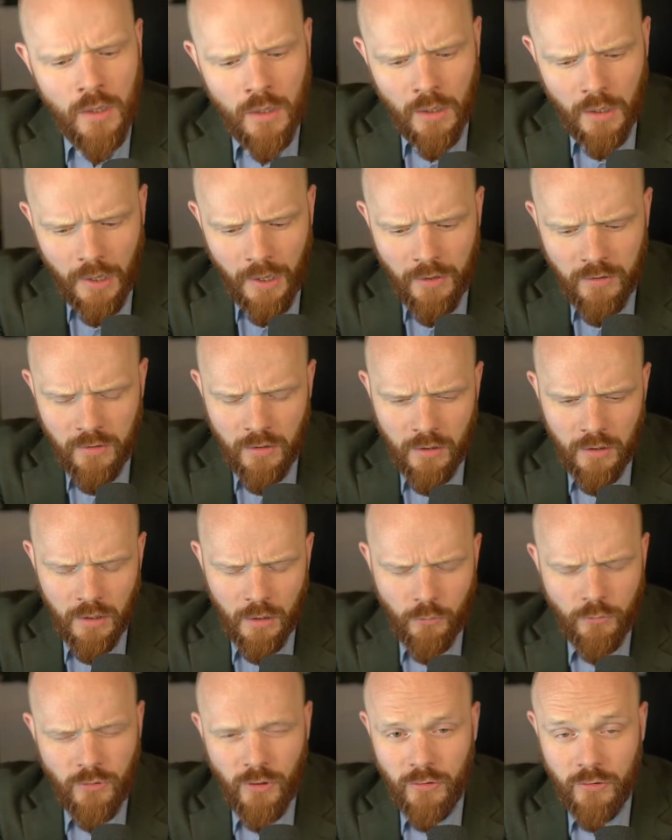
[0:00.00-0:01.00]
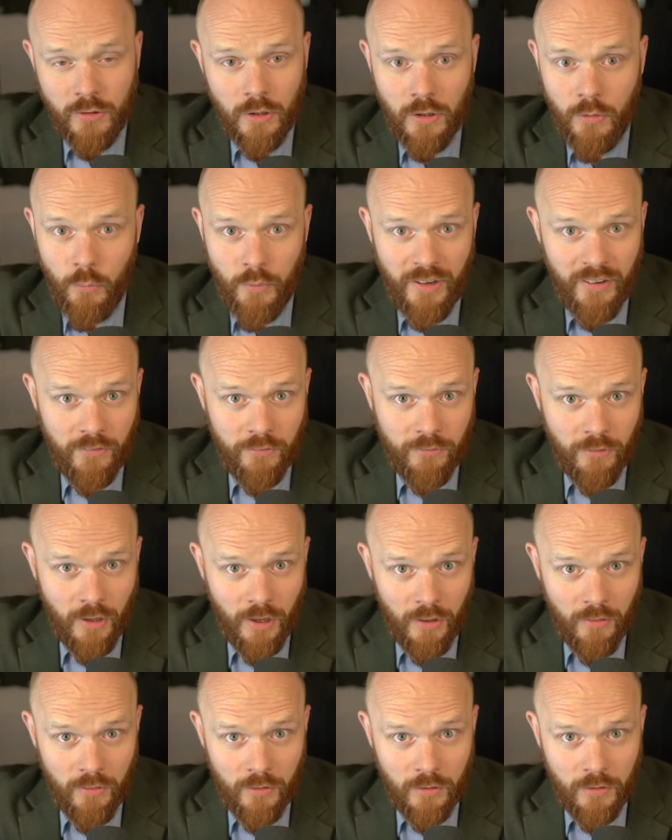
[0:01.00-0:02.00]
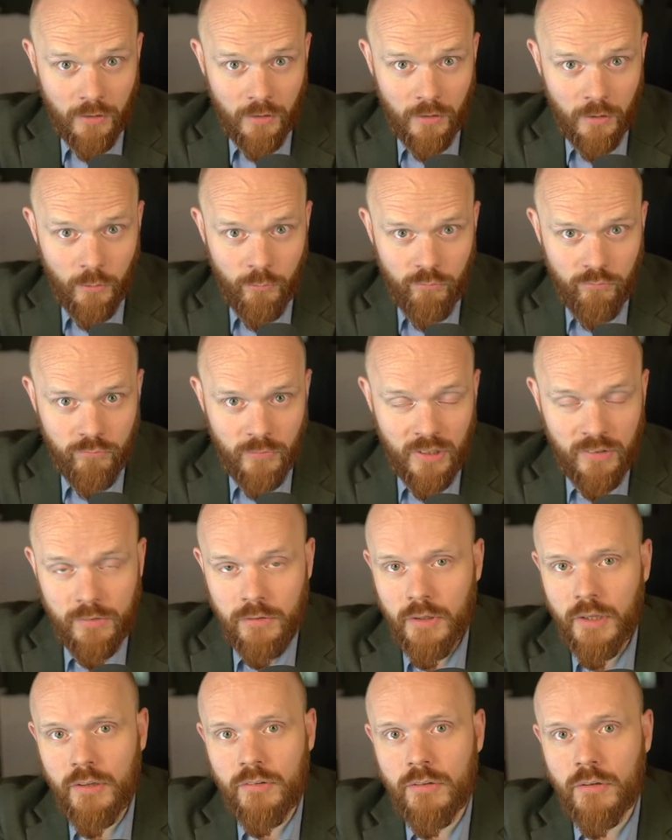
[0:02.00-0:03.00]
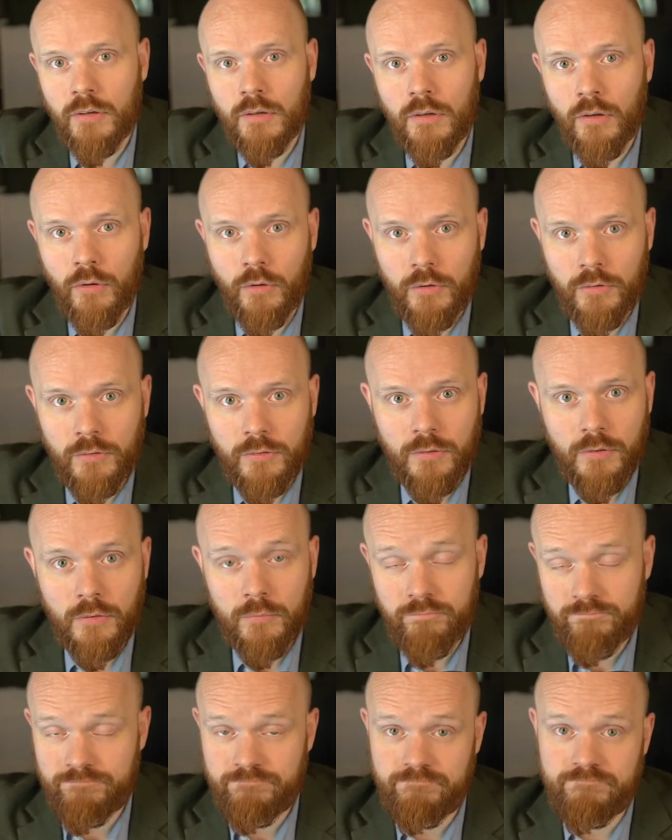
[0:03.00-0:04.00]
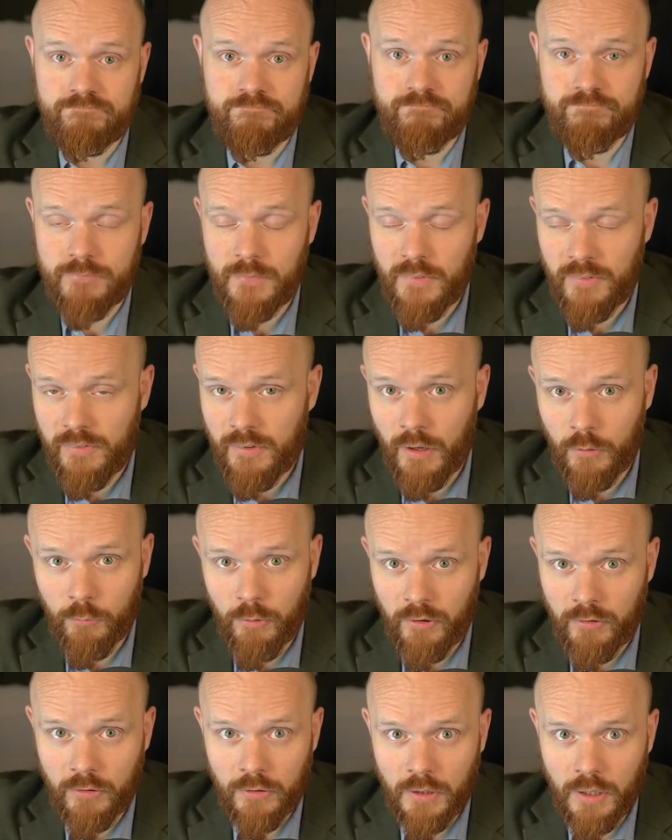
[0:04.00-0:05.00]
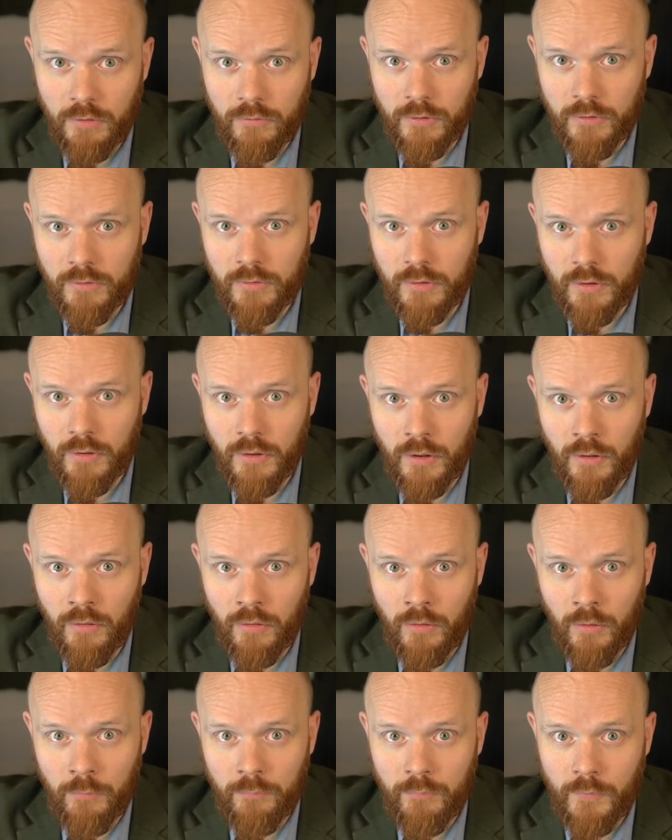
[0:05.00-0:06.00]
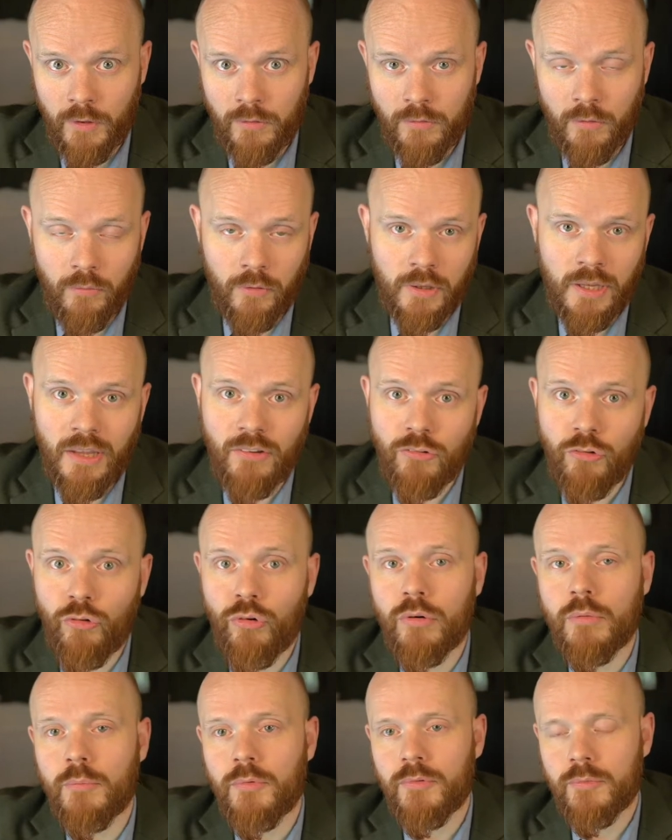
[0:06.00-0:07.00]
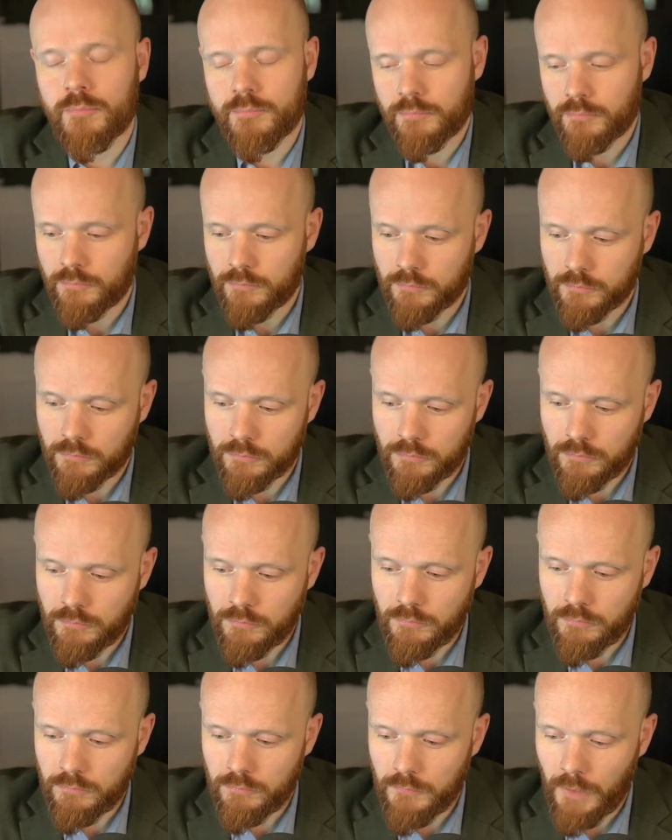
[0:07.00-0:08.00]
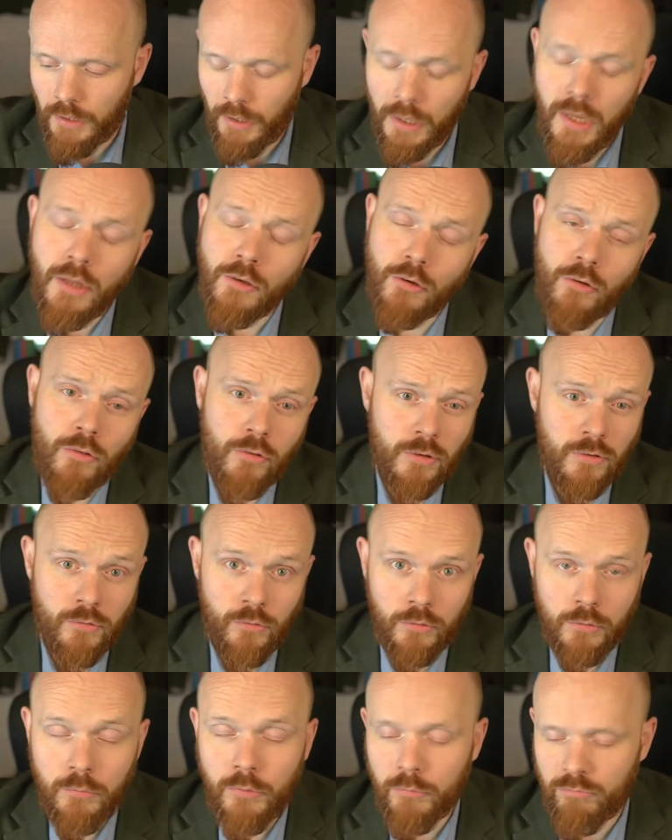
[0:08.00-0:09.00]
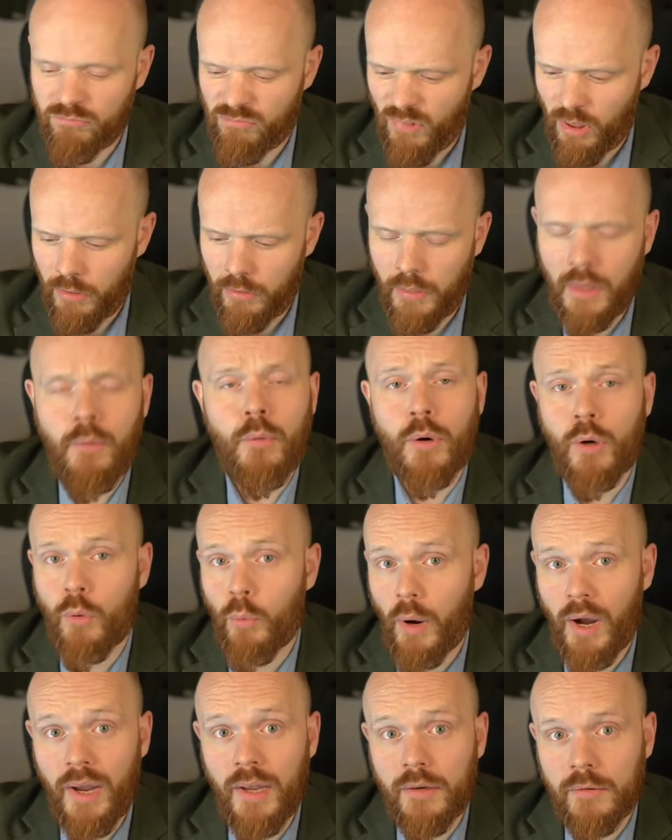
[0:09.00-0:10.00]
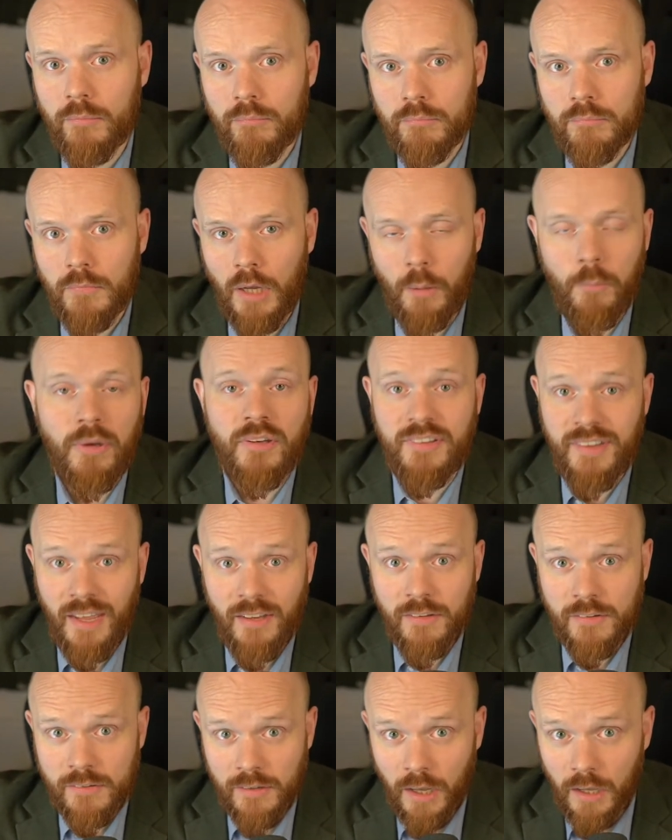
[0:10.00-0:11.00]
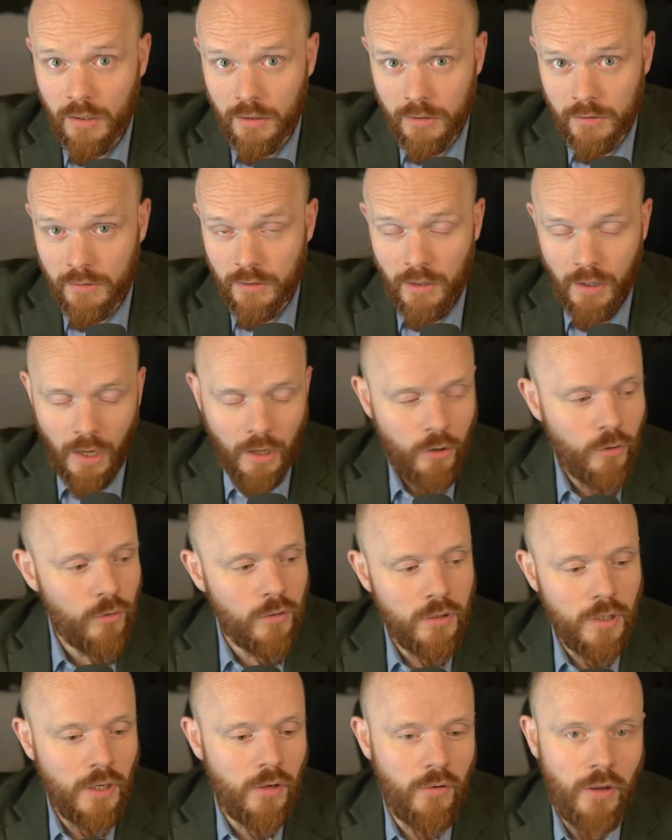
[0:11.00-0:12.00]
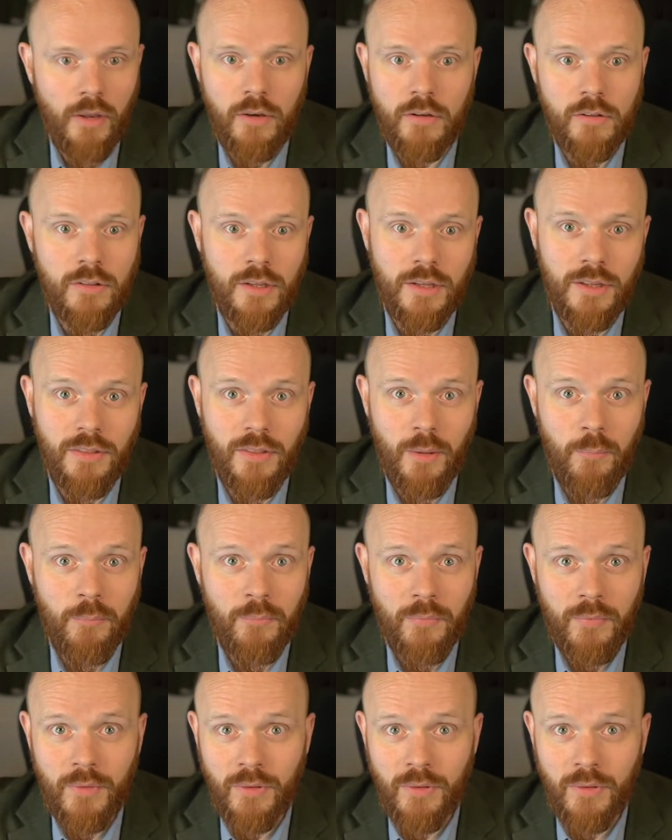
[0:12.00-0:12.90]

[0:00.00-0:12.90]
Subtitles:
And I was just going to verify the installation noise, sound pressure levels in some of the guest rooms. And I entered these rooms. They were quiet. I mean, dead silent. I couldn't hear anything in them.